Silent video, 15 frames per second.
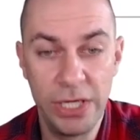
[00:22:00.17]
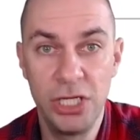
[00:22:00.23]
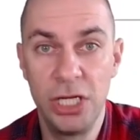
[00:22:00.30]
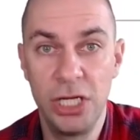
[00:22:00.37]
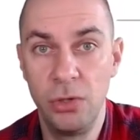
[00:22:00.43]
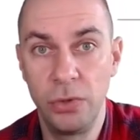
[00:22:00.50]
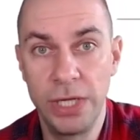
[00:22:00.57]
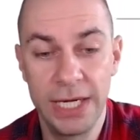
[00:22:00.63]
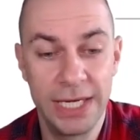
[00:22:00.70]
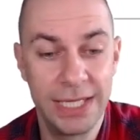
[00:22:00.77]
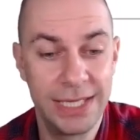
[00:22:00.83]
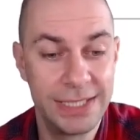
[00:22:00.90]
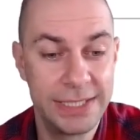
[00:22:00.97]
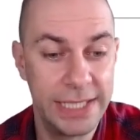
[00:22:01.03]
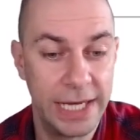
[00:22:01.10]
you're looking at
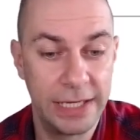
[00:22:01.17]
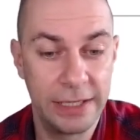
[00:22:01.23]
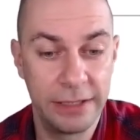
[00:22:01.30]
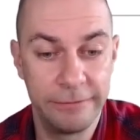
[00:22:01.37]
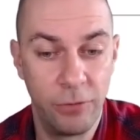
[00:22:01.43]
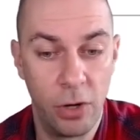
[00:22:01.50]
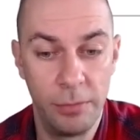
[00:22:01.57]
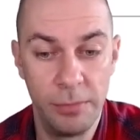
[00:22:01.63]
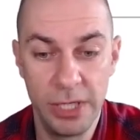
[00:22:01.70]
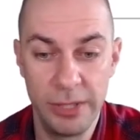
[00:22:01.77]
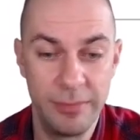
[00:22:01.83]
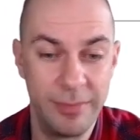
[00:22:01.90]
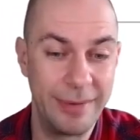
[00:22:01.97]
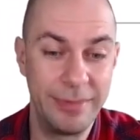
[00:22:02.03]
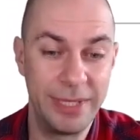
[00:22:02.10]
the second formula, you
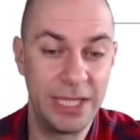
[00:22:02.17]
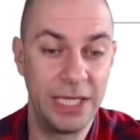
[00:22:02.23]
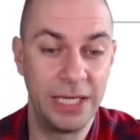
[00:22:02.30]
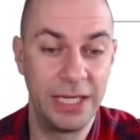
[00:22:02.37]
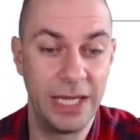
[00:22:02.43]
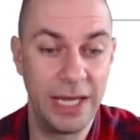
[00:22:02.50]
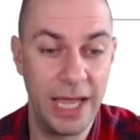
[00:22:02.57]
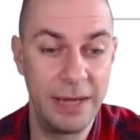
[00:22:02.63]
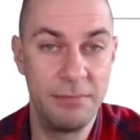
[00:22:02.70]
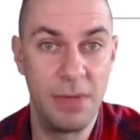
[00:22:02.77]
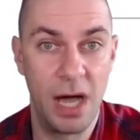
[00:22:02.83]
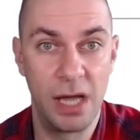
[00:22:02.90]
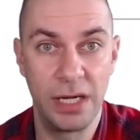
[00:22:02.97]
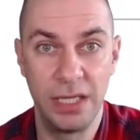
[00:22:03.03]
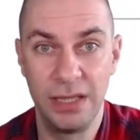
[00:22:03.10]
might be thinking, hey,
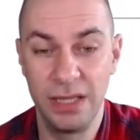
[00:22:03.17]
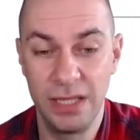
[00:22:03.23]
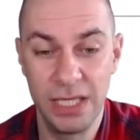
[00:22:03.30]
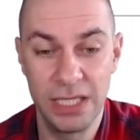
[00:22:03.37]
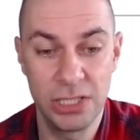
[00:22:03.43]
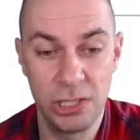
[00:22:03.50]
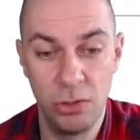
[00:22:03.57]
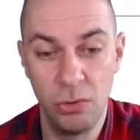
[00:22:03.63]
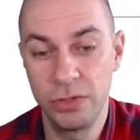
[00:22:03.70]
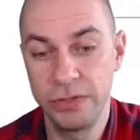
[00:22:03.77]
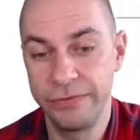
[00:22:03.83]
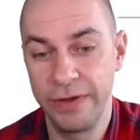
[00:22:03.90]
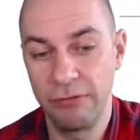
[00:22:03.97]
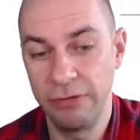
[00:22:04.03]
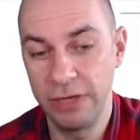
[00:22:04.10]
Martin, this looks
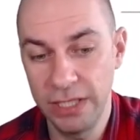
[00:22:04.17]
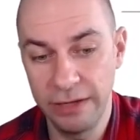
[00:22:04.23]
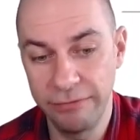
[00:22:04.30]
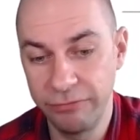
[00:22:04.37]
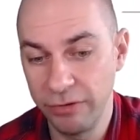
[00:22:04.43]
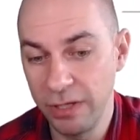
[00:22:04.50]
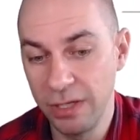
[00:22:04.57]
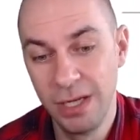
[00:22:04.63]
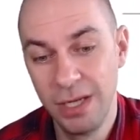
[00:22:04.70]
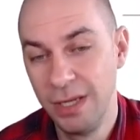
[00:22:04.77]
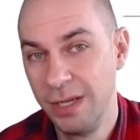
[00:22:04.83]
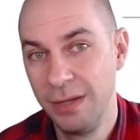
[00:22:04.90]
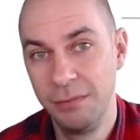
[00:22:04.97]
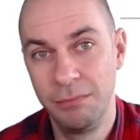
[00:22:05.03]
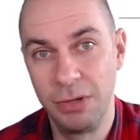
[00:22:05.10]
very different,
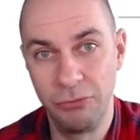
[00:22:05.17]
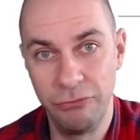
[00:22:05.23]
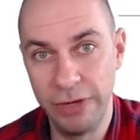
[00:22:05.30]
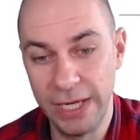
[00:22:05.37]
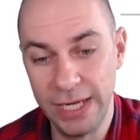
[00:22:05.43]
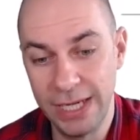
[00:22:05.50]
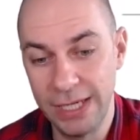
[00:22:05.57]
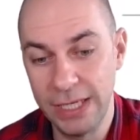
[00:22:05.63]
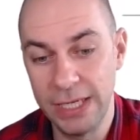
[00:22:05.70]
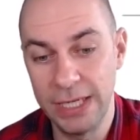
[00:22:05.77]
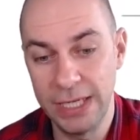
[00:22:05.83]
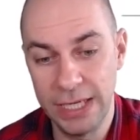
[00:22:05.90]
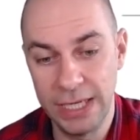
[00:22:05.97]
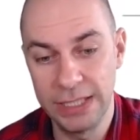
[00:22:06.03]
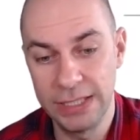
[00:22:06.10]
but really
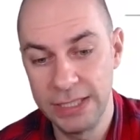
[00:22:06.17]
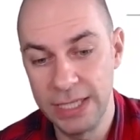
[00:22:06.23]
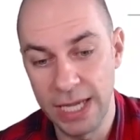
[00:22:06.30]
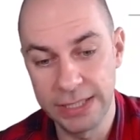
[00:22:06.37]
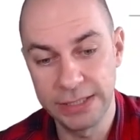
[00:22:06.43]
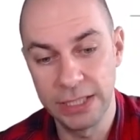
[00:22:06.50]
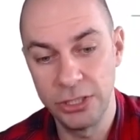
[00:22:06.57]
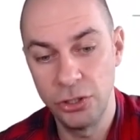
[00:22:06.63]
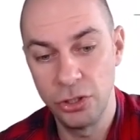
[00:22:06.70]
it doesn't.